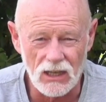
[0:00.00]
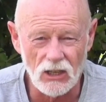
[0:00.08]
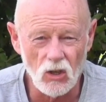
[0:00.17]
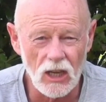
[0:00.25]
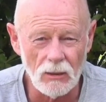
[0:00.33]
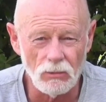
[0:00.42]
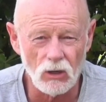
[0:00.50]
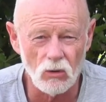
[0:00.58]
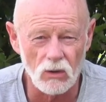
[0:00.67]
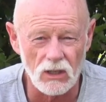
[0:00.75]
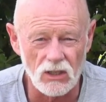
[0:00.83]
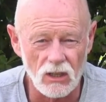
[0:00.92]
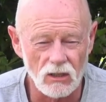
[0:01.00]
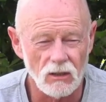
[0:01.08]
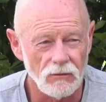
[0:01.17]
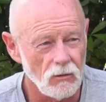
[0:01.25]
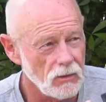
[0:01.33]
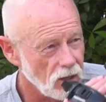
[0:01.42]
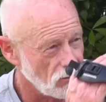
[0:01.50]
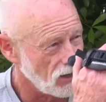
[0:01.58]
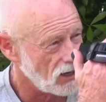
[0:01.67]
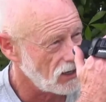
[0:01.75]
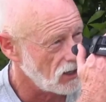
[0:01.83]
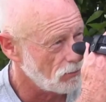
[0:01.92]
And you keep recording, so you're filming
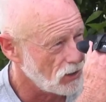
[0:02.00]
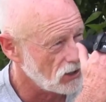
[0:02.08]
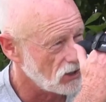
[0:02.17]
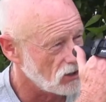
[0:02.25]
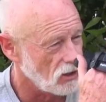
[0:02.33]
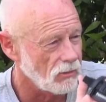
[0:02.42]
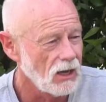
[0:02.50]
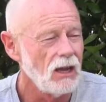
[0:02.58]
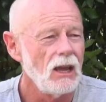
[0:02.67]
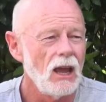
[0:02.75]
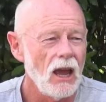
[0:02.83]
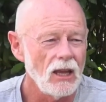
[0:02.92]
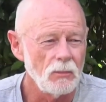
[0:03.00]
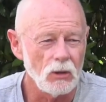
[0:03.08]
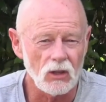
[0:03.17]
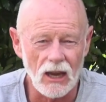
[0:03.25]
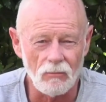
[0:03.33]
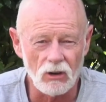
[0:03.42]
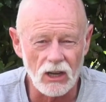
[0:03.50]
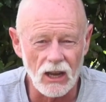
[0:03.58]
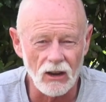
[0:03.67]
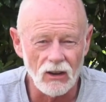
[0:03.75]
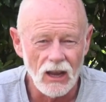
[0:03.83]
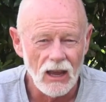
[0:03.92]
away, you press to stop, and you put the camera
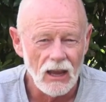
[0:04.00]
down.